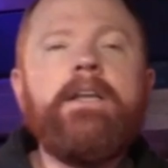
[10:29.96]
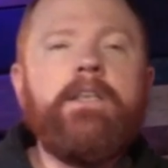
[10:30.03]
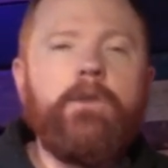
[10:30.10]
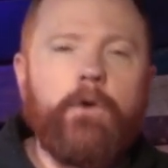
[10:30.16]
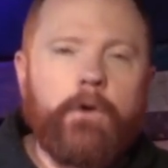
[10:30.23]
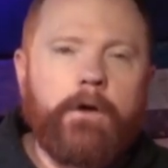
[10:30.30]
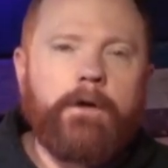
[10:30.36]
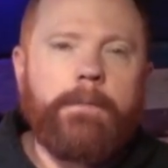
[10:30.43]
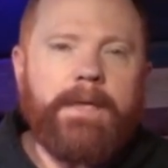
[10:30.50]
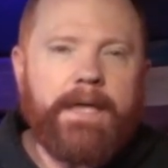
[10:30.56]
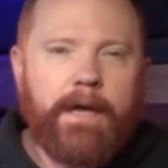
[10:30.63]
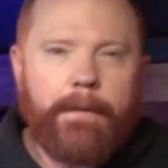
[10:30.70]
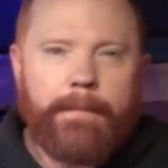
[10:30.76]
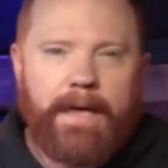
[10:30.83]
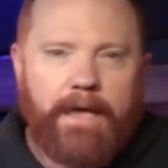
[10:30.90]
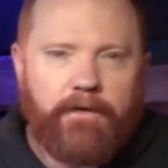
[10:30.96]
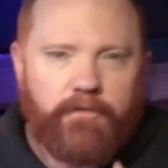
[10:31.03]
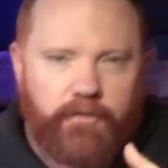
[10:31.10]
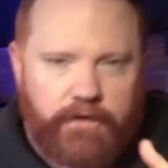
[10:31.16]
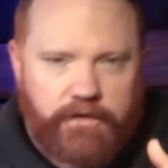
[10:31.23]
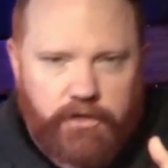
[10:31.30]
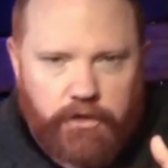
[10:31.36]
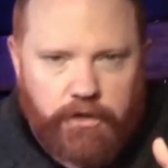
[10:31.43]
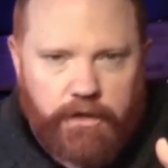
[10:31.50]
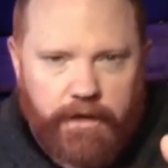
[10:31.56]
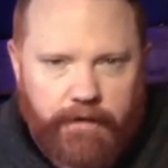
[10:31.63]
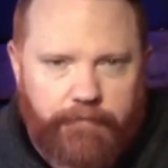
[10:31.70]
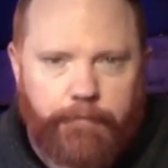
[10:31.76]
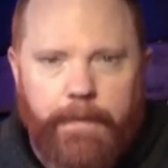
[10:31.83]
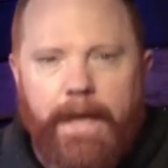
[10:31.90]
You're going to become a fisher
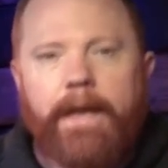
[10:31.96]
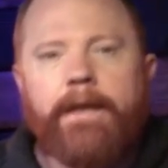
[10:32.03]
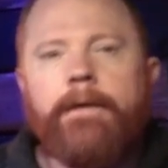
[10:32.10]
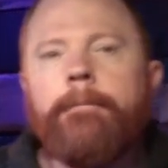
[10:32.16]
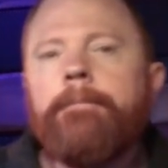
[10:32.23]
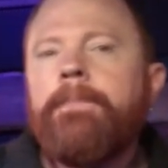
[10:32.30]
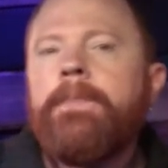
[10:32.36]
of men.